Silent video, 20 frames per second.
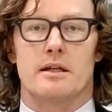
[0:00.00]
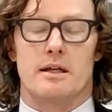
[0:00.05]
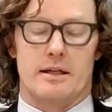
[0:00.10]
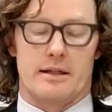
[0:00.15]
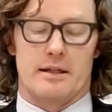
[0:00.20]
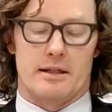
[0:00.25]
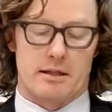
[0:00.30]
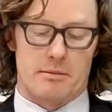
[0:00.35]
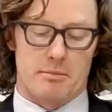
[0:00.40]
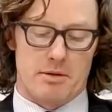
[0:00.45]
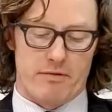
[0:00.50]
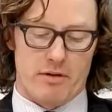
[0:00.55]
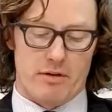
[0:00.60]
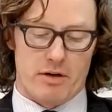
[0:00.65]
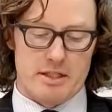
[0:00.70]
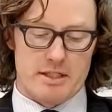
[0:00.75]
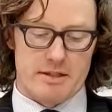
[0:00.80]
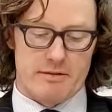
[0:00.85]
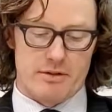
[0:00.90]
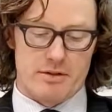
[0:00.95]
can be very
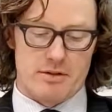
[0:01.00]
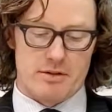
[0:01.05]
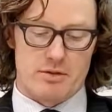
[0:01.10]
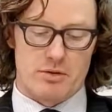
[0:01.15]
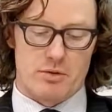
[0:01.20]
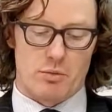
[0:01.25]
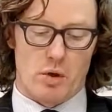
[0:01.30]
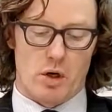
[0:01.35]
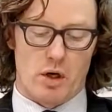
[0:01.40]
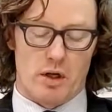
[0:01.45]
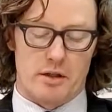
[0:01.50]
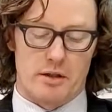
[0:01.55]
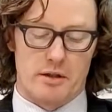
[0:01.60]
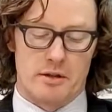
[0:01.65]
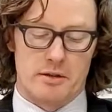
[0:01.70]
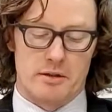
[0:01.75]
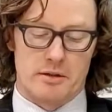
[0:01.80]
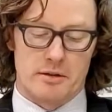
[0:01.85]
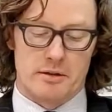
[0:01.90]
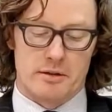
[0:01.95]
different to what
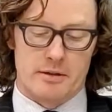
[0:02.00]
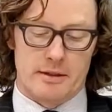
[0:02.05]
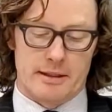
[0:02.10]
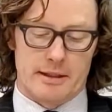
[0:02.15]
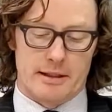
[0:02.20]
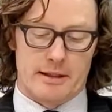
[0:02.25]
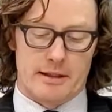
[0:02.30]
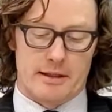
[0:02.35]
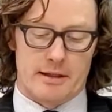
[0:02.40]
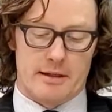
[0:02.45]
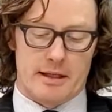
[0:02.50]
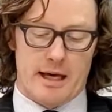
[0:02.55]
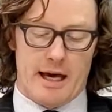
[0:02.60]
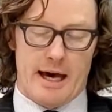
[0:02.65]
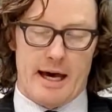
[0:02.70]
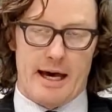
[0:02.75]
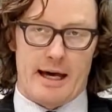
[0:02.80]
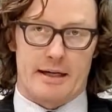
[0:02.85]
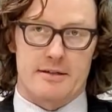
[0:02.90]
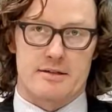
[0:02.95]
the
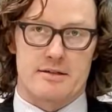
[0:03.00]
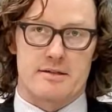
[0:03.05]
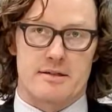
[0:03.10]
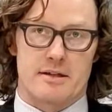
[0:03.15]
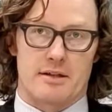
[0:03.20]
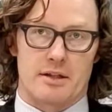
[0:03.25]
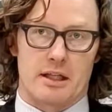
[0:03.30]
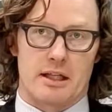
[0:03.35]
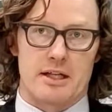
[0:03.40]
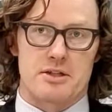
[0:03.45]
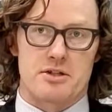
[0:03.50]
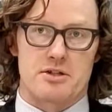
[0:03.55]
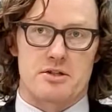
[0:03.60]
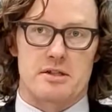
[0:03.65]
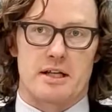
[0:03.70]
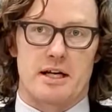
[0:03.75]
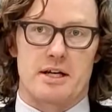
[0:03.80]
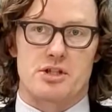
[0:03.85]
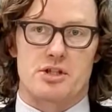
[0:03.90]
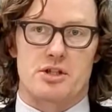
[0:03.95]
acts and the
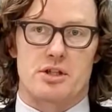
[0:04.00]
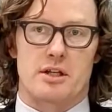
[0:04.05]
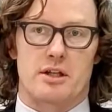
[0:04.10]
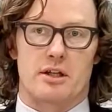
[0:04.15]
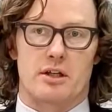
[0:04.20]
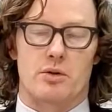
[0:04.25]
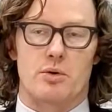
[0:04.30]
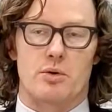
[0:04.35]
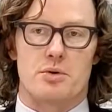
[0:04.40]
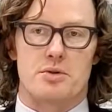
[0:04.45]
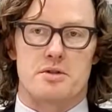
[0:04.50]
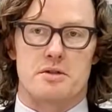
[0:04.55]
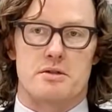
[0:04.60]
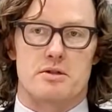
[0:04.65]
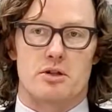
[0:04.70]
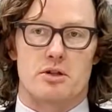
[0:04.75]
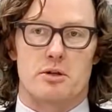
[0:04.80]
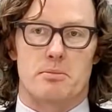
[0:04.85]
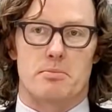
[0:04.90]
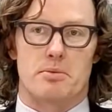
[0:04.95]
legislation and the courts
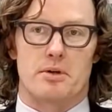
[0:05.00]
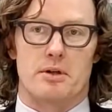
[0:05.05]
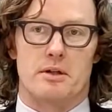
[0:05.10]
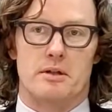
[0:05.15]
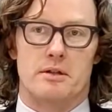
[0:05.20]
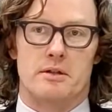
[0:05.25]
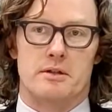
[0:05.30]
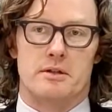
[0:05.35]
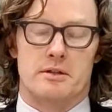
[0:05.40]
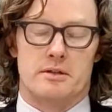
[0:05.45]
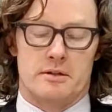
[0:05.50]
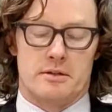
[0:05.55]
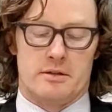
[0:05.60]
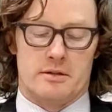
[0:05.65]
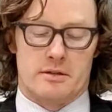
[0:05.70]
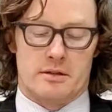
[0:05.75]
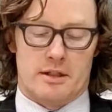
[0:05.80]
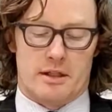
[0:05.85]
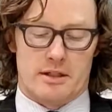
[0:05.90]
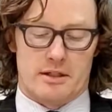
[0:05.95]
interpret
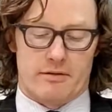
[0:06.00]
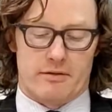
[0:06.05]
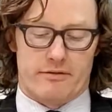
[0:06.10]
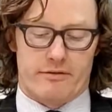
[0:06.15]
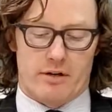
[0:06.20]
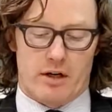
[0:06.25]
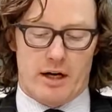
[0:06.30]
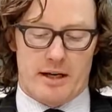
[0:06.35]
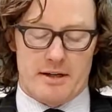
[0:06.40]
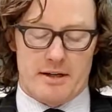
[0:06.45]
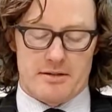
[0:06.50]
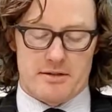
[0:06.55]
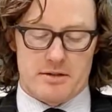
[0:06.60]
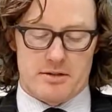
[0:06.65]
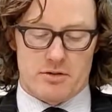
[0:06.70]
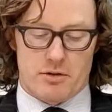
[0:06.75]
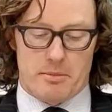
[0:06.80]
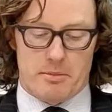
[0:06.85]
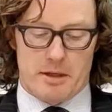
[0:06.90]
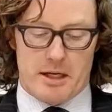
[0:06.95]
and define as
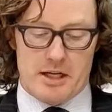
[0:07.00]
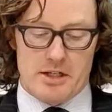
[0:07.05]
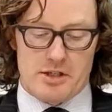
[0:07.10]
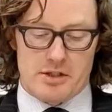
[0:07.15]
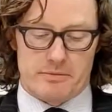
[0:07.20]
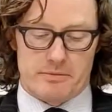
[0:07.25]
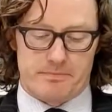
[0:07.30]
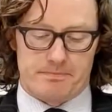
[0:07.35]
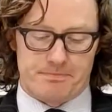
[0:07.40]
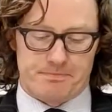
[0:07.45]
discrimination.